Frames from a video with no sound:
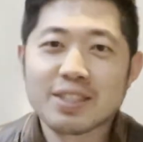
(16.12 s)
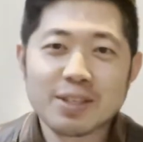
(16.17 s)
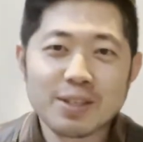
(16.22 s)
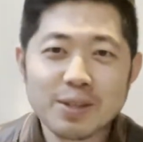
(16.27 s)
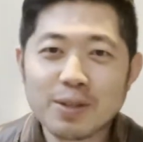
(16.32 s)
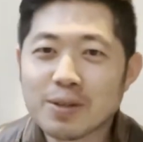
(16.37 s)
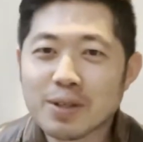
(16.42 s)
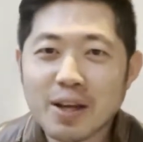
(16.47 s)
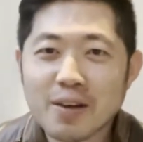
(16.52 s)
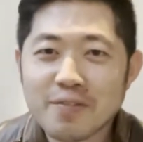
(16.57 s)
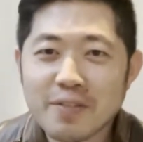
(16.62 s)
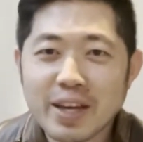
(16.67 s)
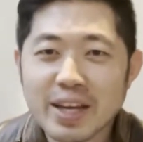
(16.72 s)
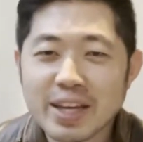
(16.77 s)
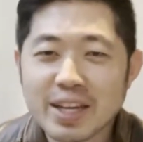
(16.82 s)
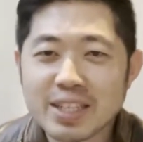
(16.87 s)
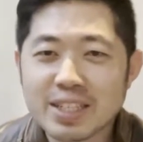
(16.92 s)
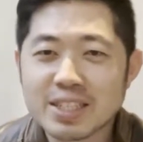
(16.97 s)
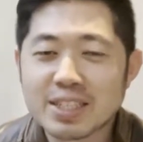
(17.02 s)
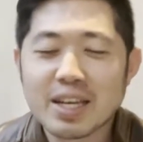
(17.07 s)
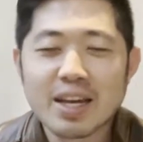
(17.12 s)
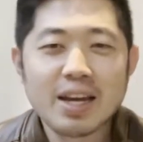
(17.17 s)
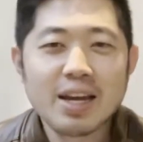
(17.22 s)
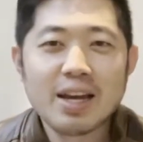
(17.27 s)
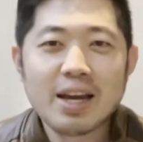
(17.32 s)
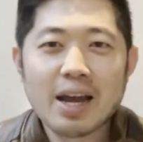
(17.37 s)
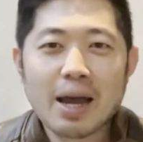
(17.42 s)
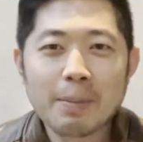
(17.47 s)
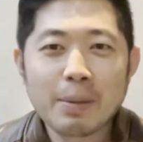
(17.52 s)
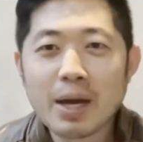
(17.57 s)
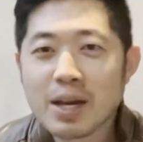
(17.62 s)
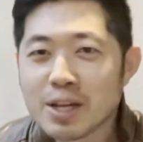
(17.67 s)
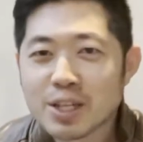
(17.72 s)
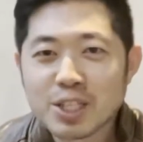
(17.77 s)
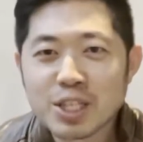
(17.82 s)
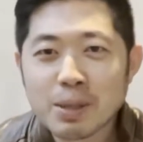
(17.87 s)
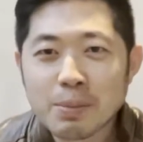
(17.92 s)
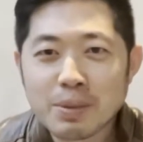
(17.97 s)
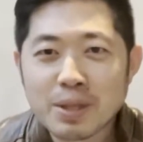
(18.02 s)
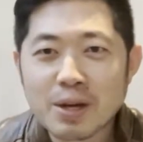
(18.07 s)
you love Vegas. I'm kind of
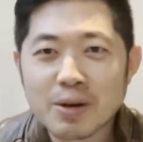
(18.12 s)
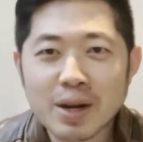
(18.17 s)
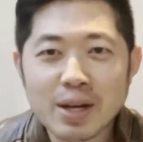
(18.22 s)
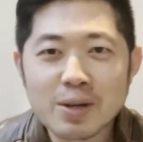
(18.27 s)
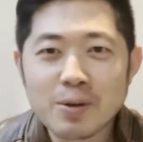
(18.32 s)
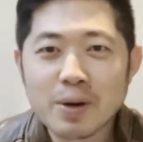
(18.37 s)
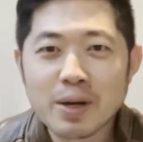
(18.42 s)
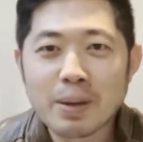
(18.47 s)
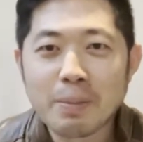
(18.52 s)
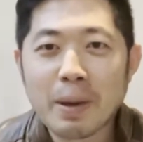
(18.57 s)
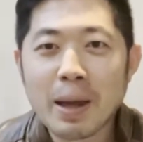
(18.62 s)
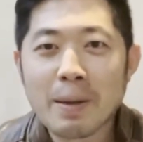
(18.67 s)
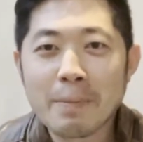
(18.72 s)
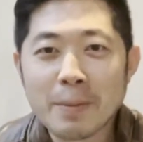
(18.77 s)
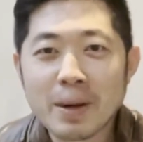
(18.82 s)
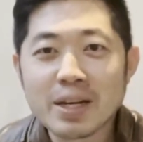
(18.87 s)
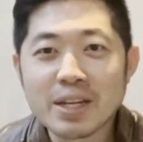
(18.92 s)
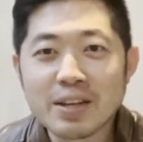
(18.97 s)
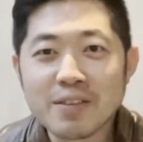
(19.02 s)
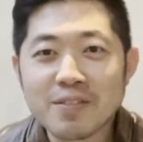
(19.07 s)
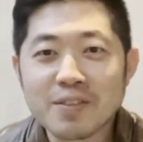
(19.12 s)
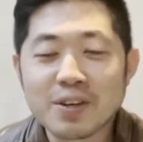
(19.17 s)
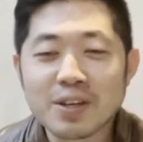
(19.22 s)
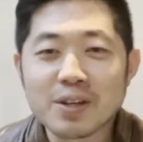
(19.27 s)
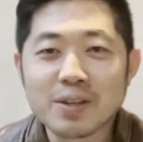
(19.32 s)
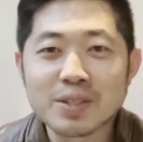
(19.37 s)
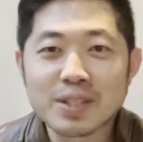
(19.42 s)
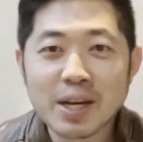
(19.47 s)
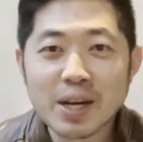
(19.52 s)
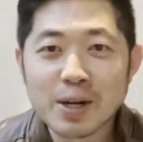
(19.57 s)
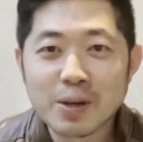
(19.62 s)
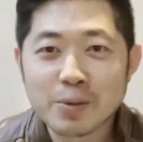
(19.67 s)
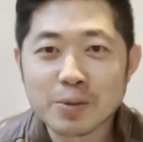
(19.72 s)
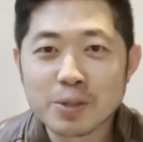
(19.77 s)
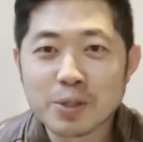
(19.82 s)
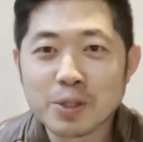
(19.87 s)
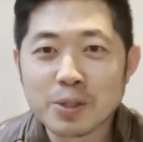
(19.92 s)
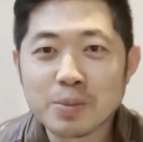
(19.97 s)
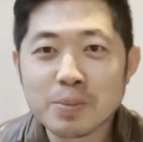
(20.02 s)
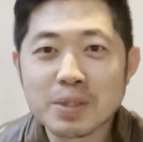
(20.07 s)
cheap though. I don't want to pay money for hotel
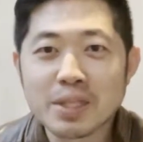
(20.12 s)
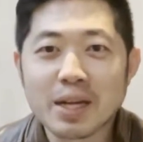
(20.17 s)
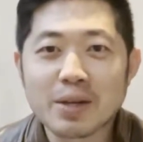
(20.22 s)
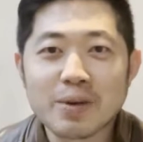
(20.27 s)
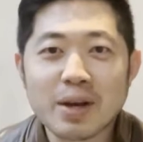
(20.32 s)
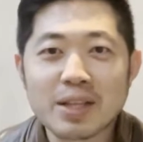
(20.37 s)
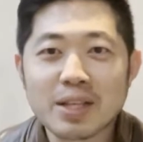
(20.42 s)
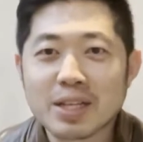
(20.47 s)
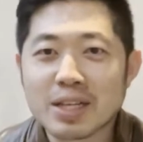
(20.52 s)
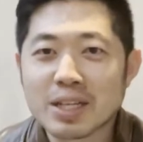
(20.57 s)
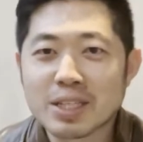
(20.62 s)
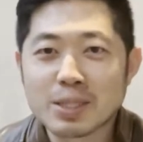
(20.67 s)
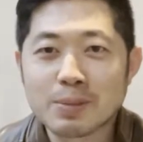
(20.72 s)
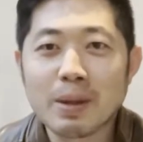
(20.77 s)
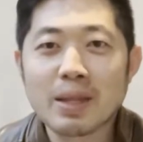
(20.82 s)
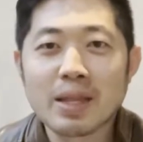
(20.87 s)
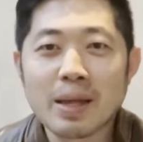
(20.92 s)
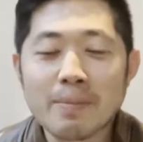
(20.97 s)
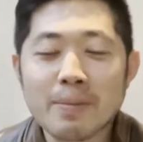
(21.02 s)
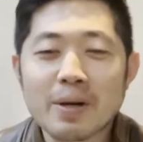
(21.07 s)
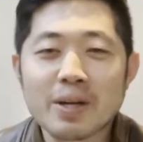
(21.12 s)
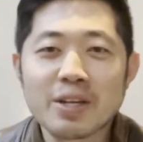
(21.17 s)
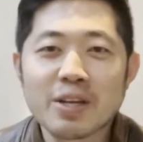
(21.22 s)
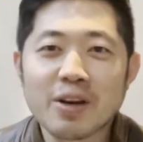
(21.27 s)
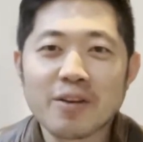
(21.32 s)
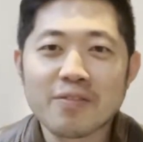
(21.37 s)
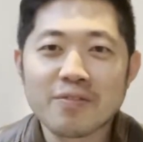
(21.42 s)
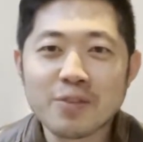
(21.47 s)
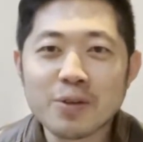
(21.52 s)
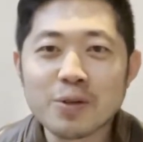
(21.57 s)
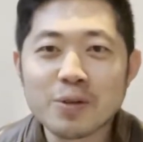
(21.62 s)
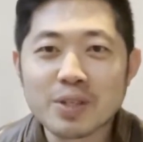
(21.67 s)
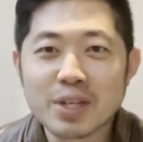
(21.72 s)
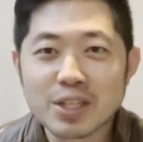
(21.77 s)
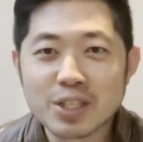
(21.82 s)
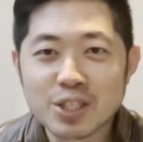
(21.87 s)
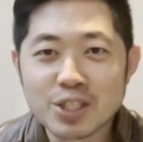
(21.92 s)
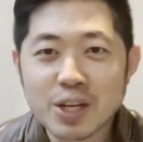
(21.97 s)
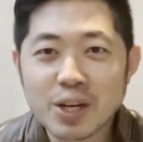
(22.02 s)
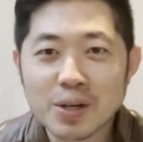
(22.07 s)
rooms. I'd rather spend that money on food
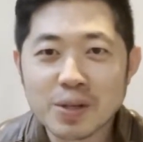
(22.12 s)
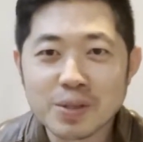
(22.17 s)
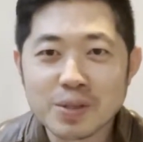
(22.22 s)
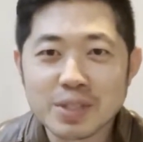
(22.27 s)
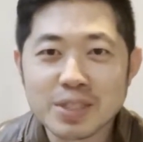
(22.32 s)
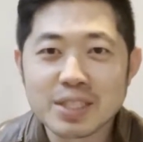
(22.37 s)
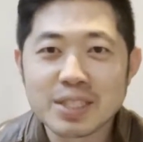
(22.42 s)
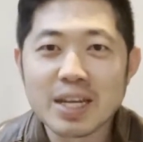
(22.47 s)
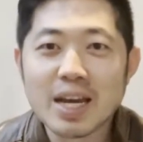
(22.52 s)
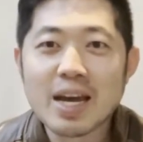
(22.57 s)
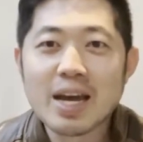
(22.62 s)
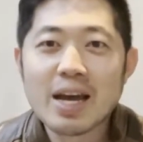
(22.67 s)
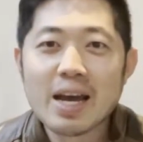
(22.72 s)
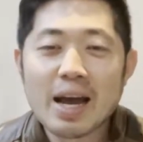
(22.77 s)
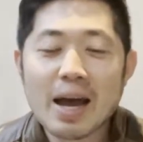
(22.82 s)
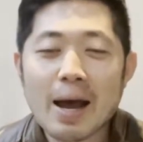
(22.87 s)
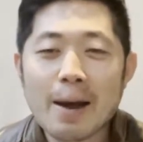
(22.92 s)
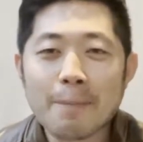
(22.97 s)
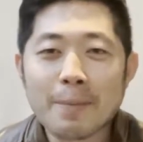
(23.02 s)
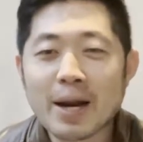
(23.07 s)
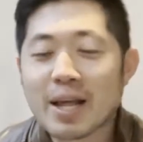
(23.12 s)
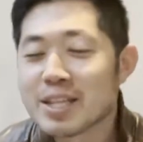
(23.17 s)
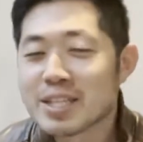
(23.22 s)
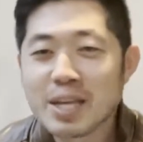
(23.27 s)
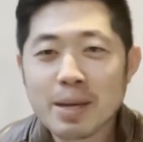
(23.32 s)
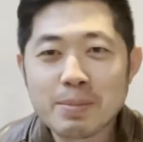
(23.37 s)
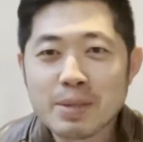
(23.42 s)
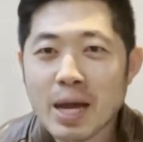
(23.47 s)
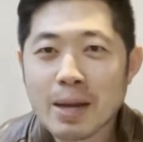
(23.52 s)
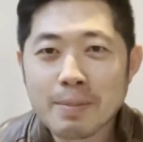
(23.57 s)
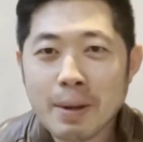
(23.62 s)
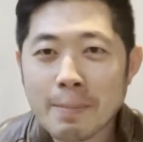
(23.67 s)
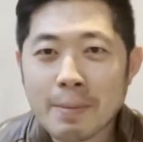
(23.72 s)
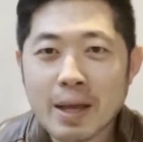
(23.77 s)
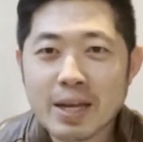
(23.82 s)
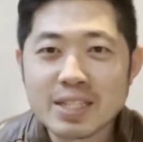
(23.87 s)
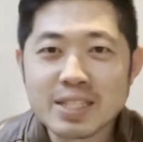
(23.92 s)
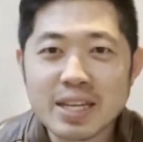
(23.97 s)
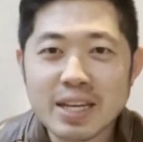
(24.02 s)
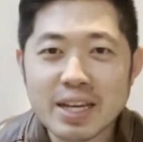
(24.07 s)
and shows. But at the same time, I'm
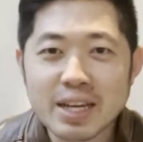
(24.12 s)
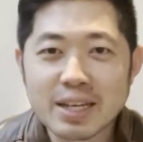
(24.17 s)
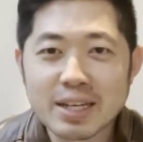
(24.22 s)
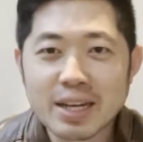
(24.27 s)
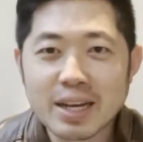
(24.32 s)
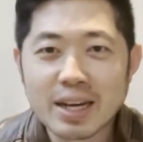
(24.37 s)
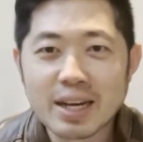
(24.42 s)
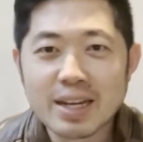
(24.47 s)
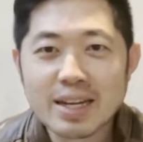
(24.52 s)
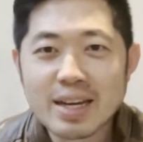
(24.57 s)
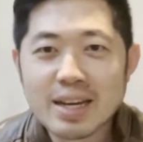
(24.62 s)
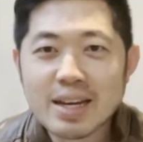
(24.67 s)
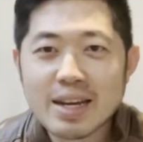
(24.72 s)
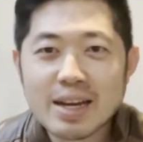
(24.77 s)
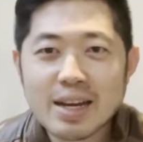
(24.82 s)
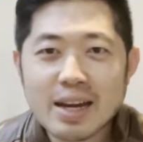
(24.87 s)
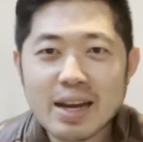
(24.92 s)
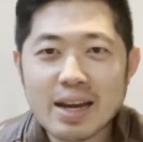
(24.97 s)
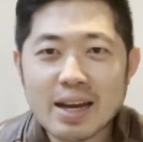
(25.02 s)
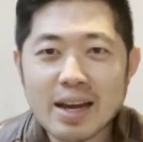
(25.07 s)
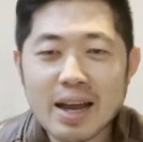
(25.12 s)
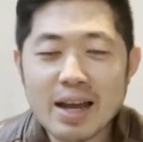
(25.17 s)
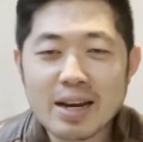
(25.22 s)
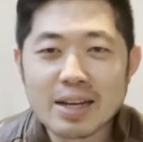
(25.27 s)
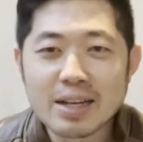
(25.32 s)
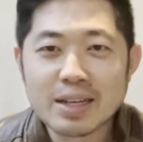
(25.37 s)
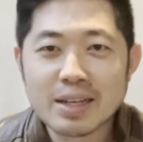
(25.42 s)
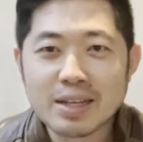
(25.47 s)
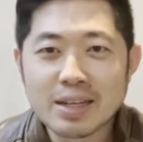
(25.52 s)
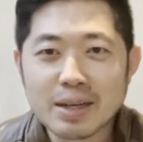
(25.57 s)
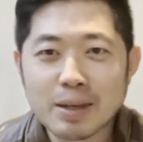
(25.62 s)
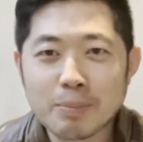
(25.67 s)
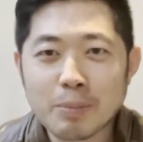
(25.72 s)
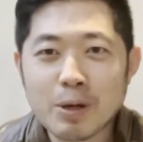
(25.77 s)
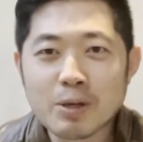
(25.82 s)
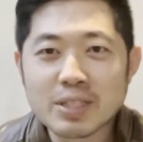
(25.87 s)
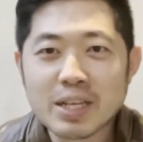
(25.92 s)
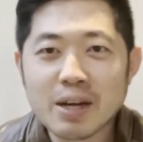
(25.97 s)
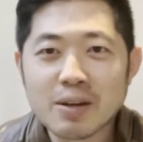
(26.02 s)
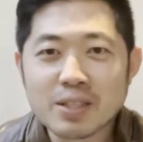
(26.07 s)
not staying at a
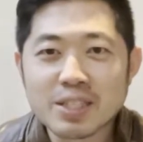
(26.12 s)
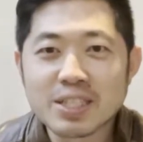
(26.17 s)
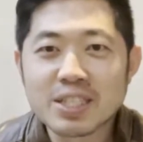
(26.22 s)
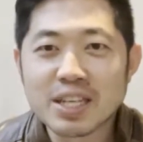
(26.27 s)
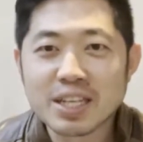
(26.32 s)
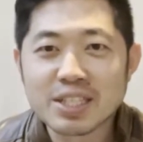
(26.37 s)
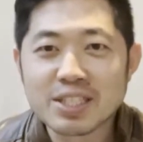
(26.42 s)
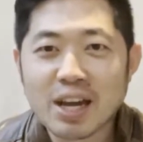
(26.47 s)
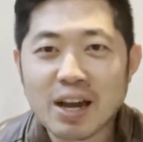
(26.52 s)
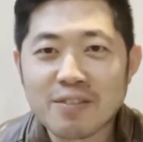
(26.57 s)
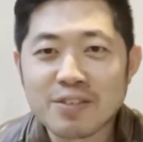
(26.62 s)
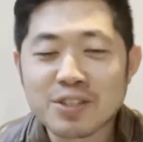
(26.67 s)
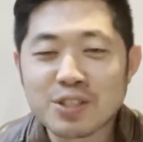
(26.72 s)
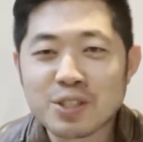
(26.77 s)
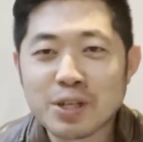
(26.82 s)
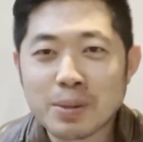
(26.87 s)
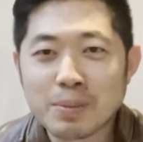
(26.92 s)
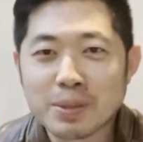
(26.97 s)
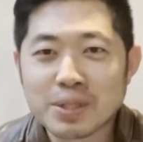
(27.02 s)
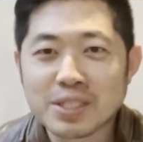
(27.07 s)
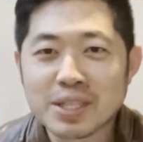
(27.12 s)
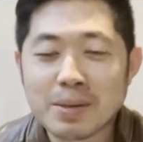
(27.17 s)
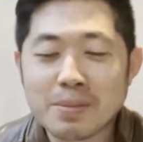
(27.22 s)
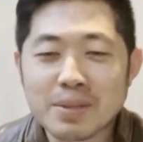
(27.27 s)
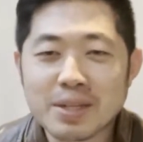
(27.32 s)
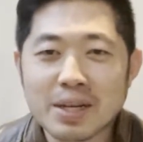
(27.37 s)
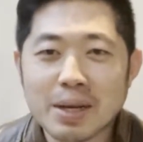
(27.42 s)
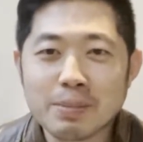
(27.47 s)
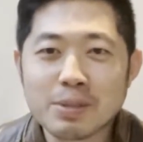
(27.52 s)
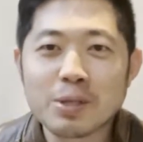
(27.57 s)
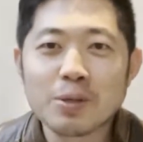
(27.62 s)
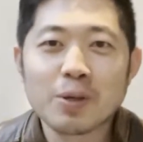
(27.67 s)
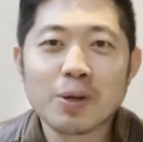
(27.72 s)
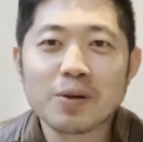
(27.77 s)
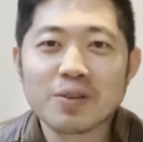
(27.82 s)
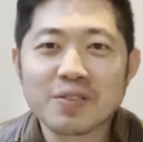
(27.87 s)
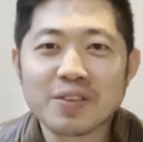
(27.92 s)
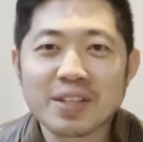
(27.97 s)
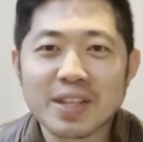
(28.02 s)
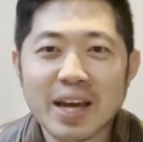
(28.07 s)
Motel 6 off Strip or something. I'm too
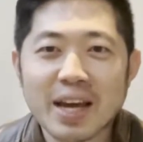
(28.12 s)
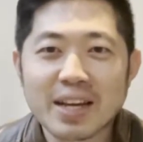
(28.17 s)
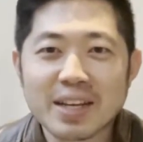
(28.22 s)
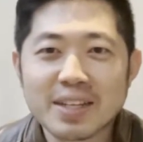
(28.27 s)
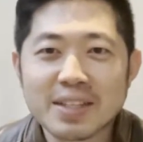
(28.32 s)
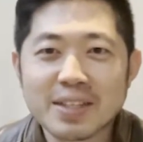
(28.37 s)
old for that.